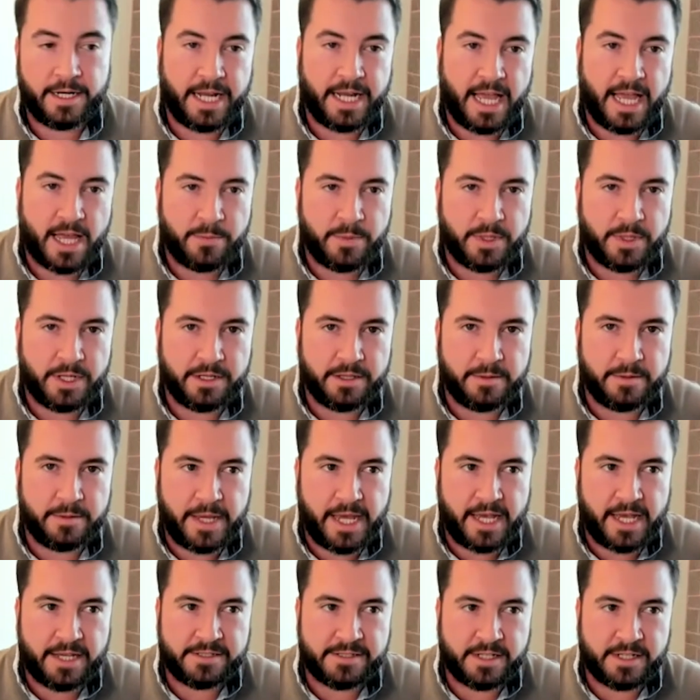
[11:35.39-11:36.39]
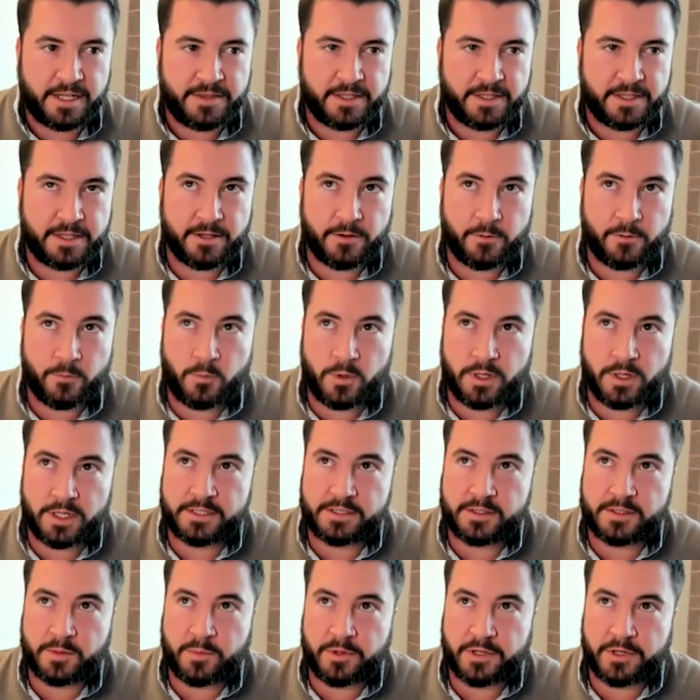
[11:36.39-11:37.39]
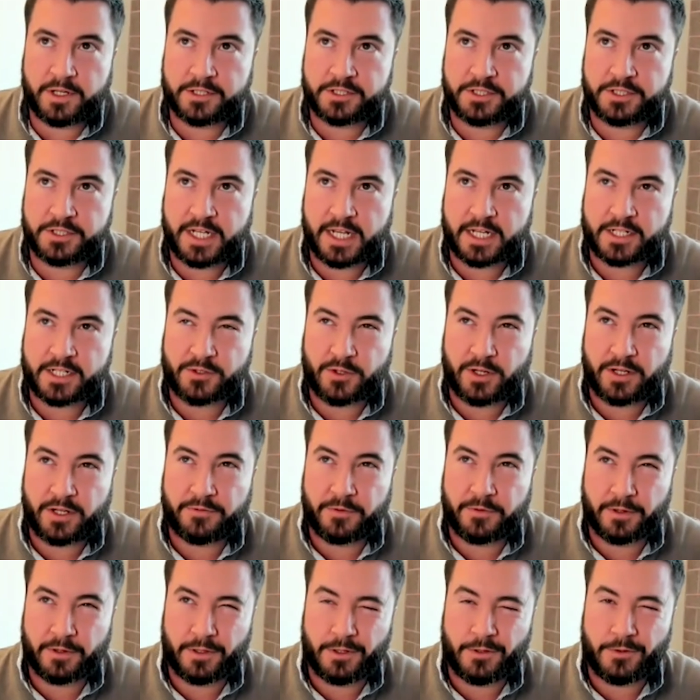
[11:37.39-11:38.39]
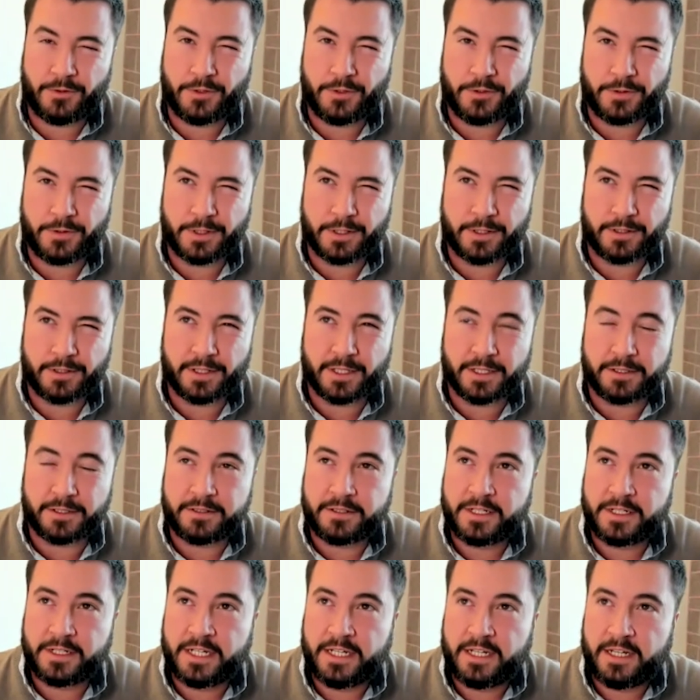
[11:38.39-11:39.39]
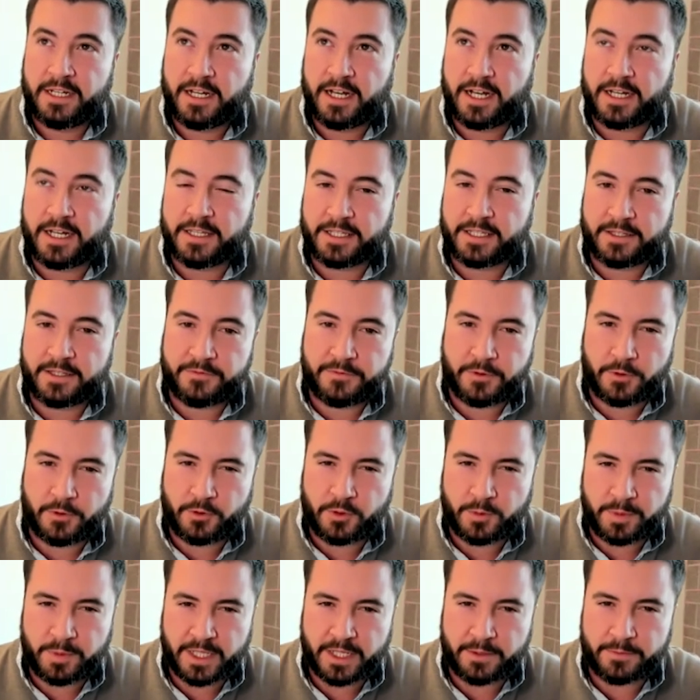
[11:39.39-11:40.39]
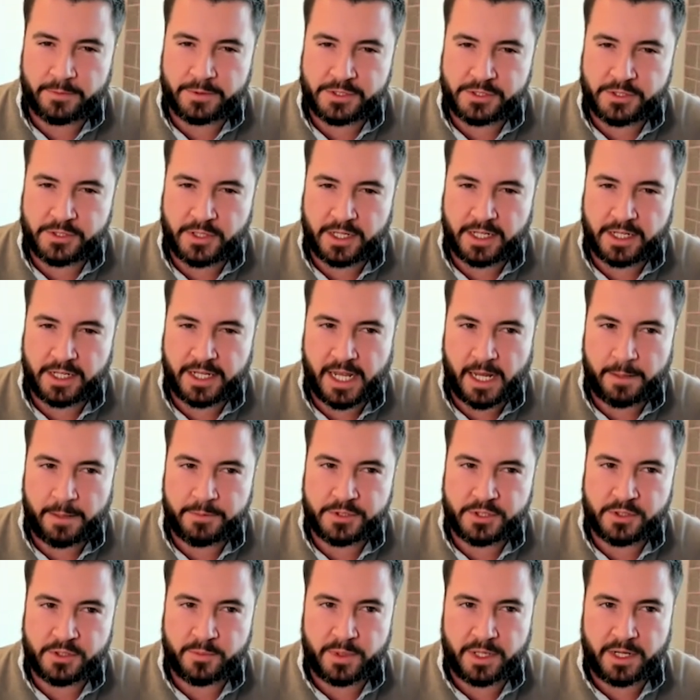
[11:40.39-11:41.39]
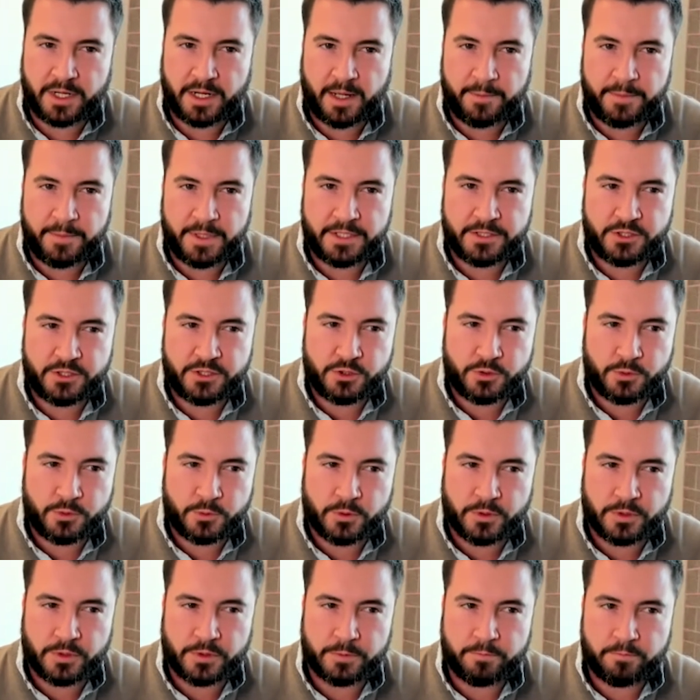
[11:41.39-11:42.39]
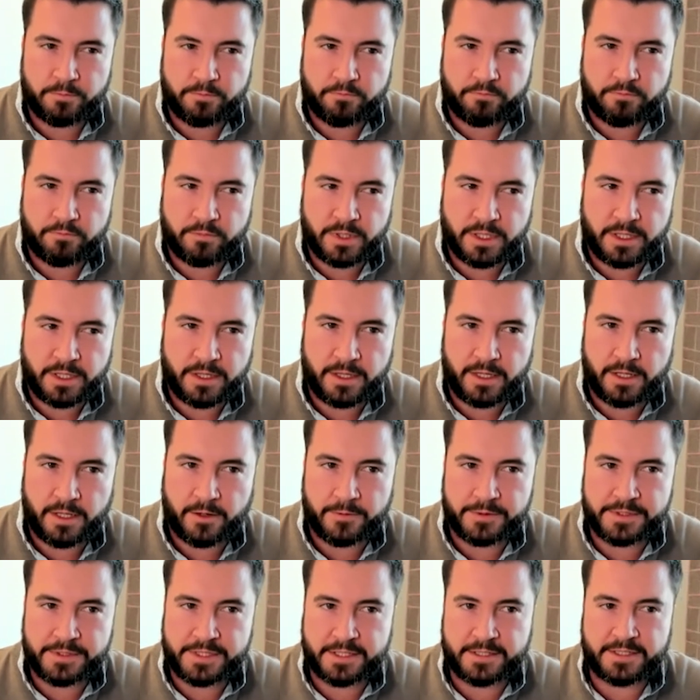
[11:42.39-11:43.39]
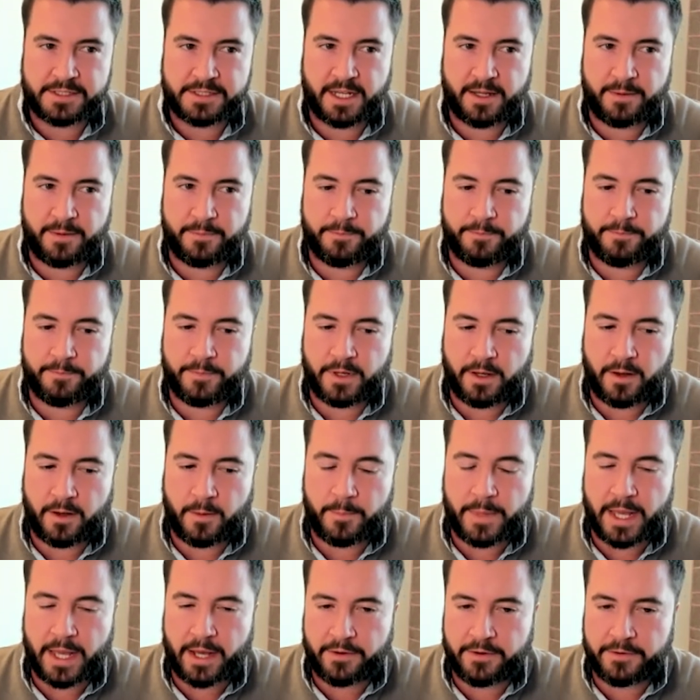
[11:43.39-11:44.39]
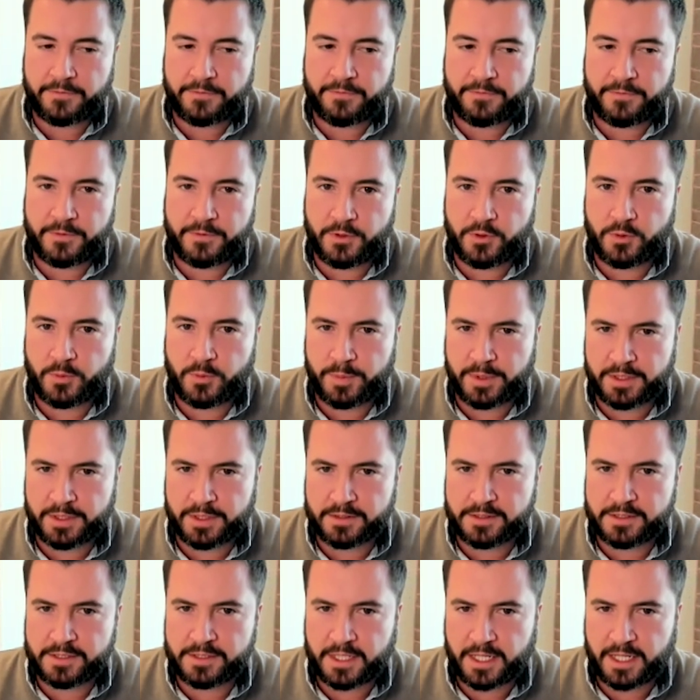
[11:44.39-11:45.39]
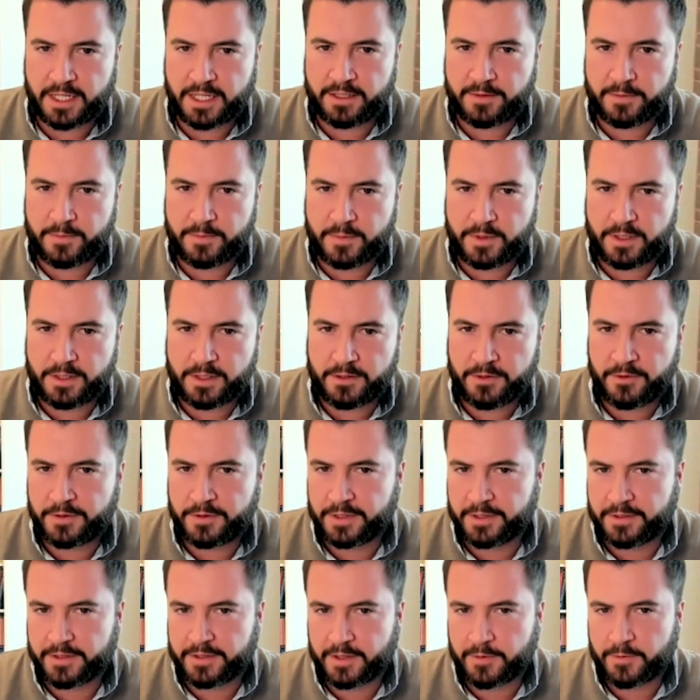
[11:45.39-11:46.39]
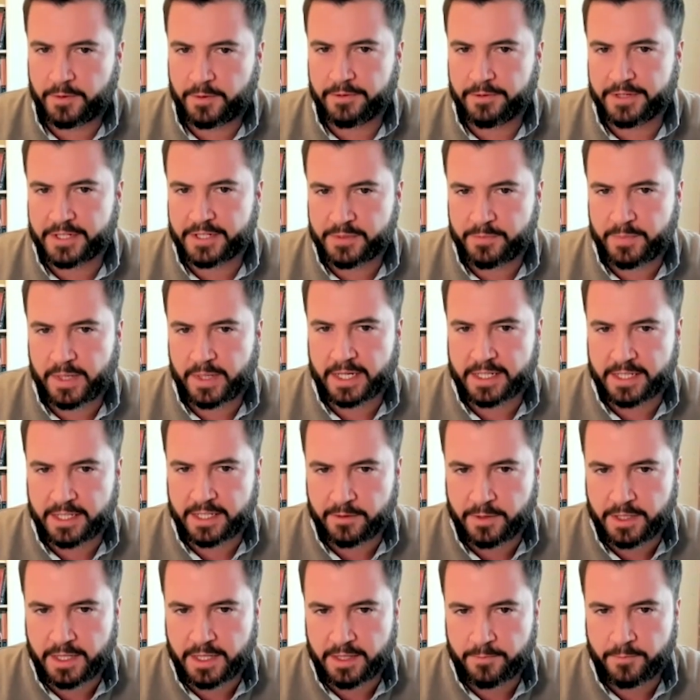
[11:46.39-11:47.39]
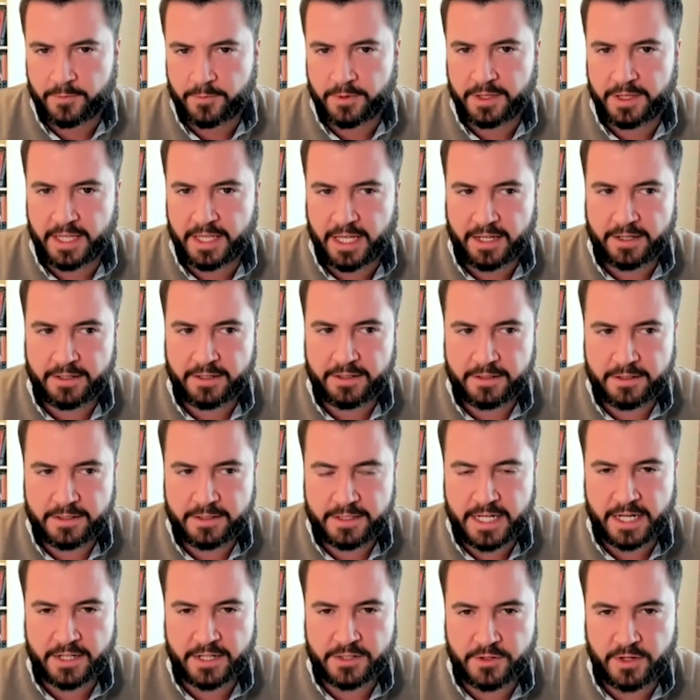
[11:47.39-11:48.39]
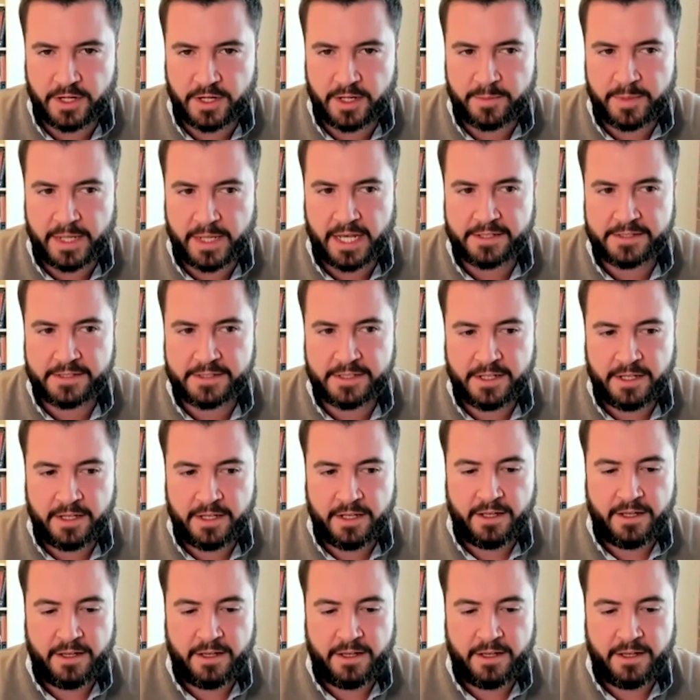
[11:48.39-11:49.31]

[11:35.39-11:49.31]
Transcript: and it had been in the past. I think there was a production tax credit for new nuclear that I think the Vogel plant was trying to capture, but I'm not sure there was the same amount of new builds in nuclear that we were expecting when when that tax credit passed.